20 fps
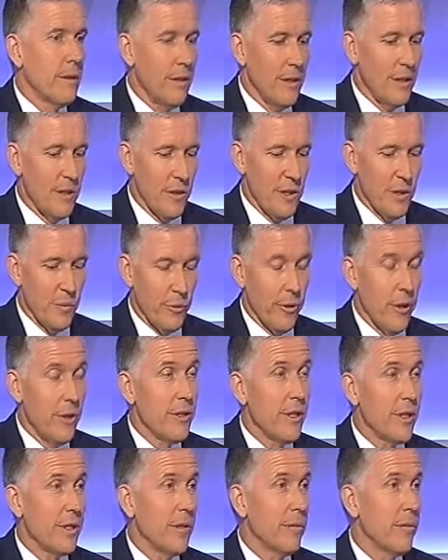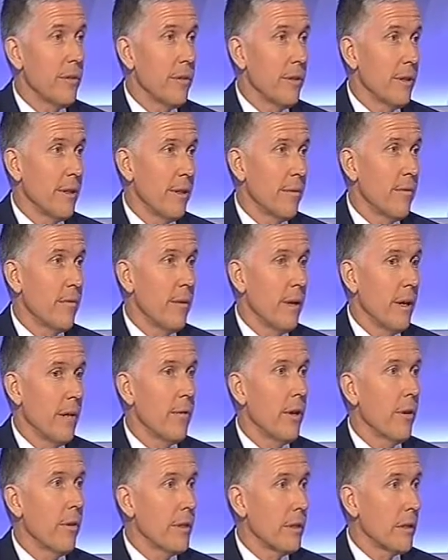These projects are
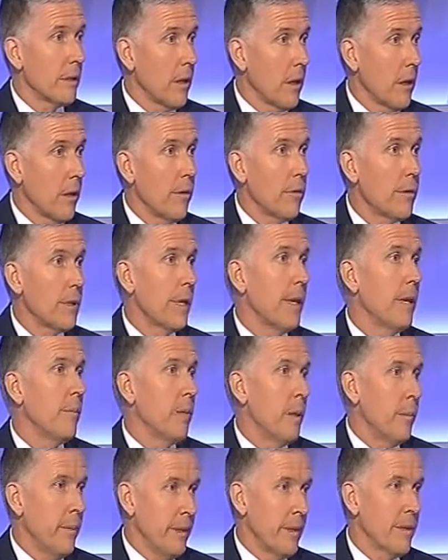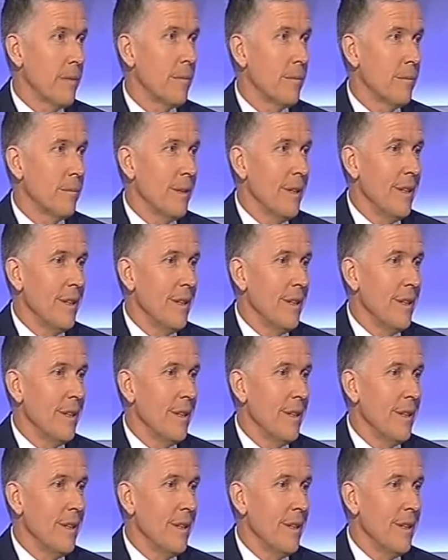very slow to get momentum.